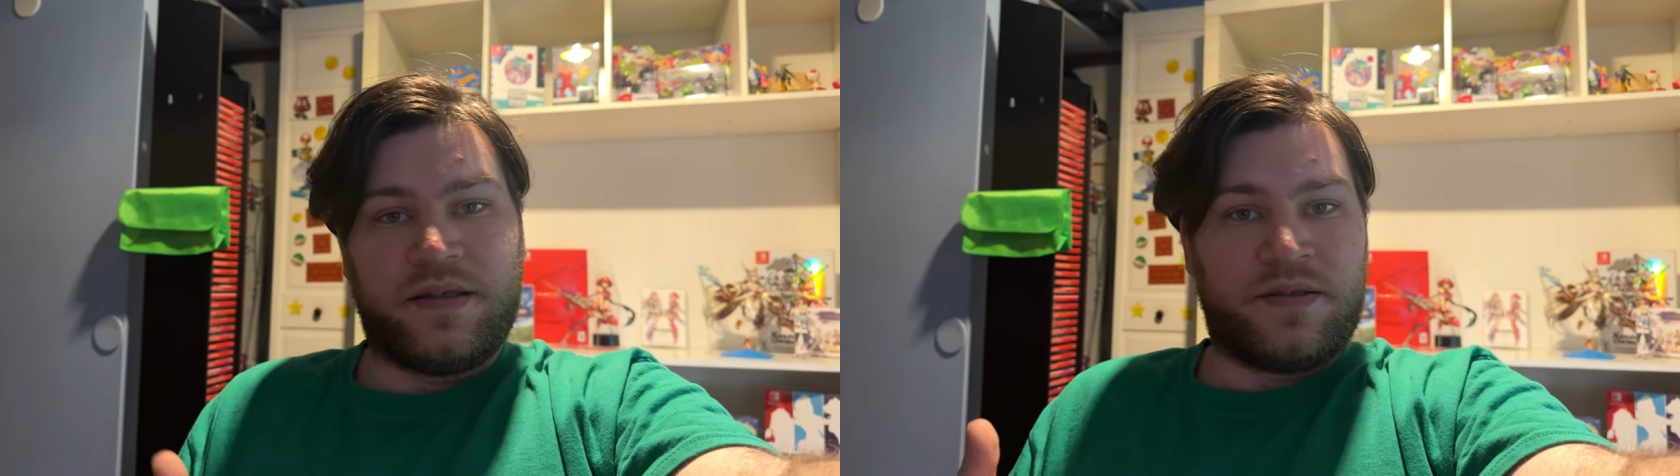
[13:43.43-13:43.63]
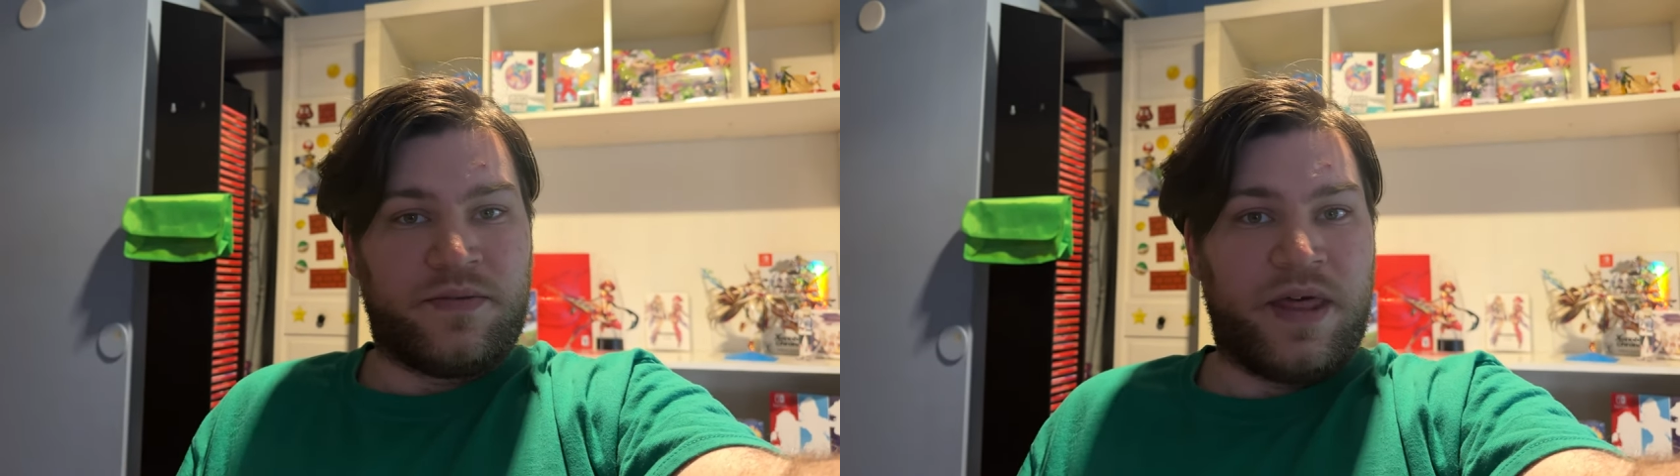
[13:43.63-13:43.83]

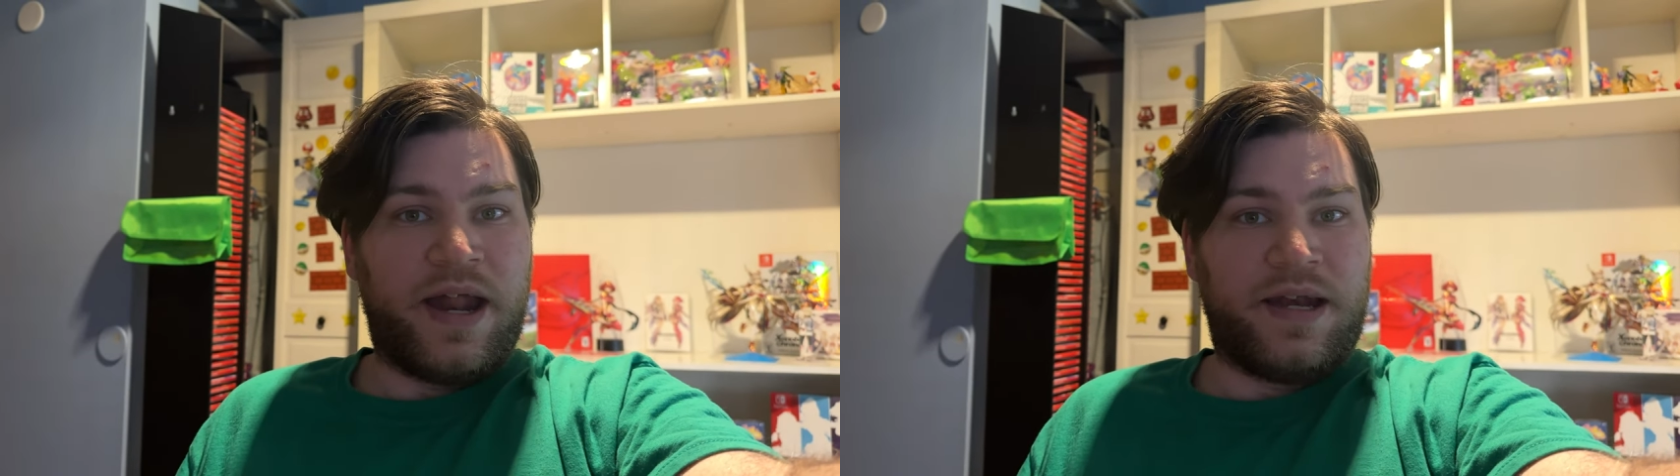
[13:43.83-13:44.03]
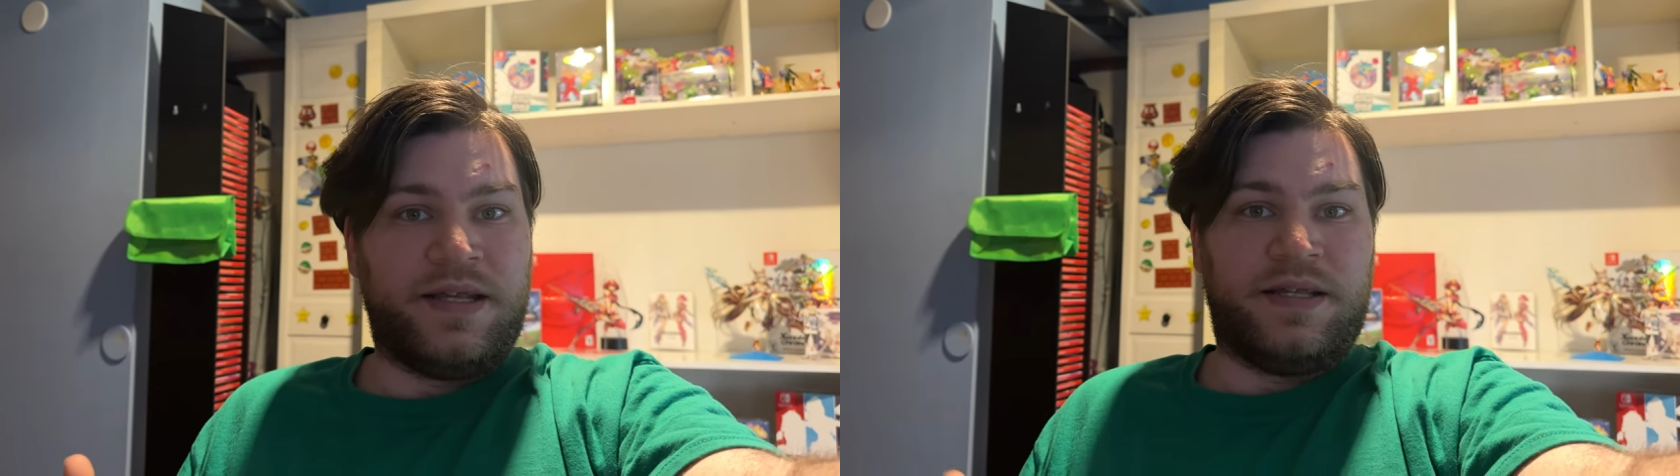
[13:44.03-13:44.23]
So
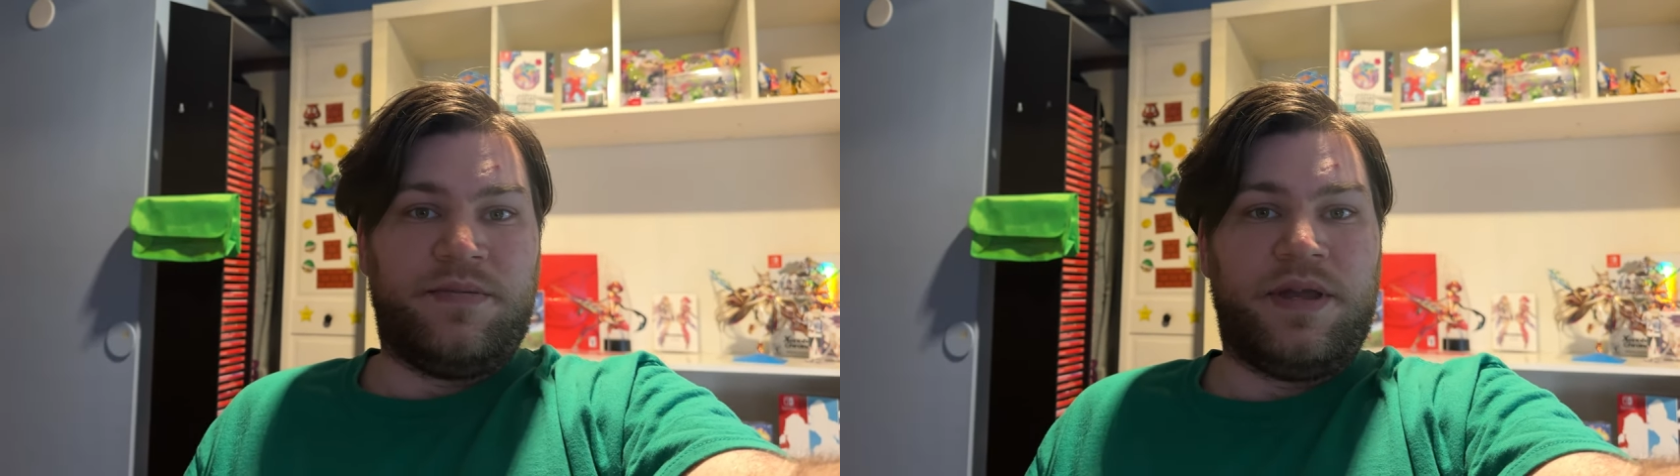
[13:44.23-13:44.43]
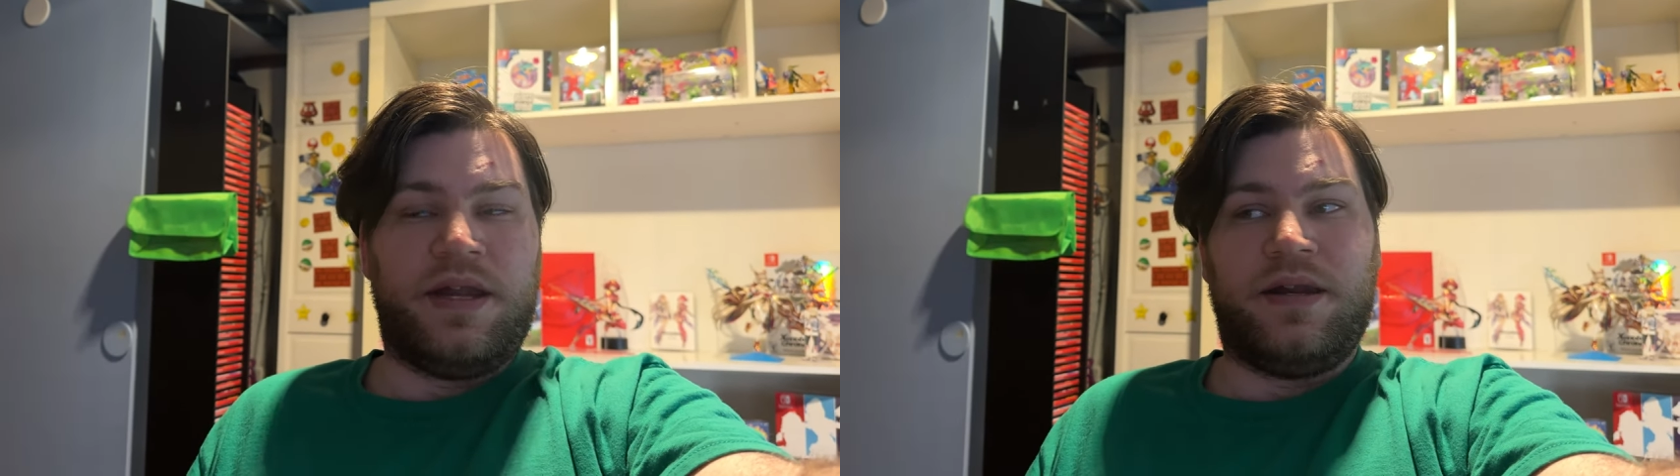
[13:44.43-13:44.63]
that needs to
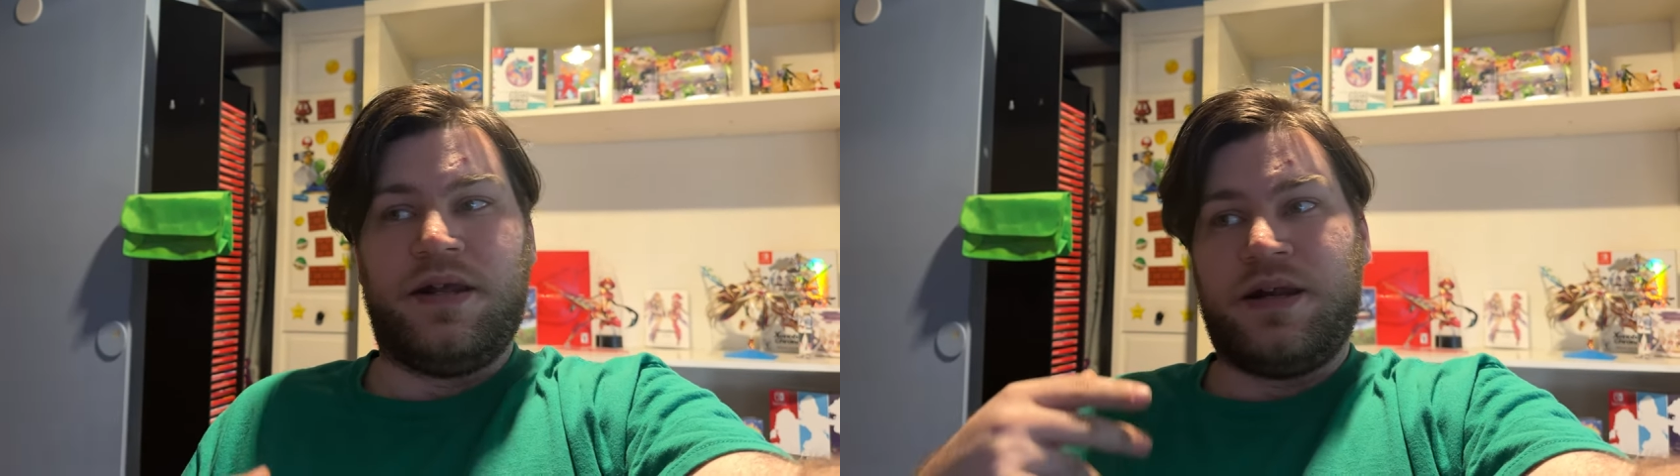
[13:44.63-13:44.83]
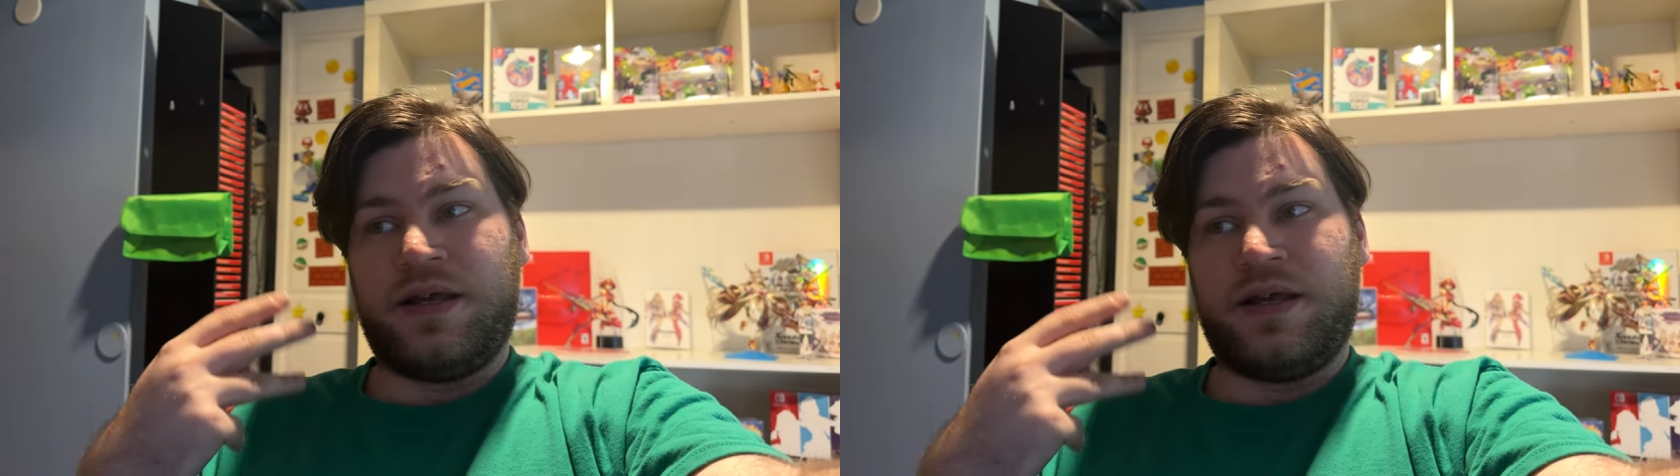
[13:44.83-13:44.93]
be edited.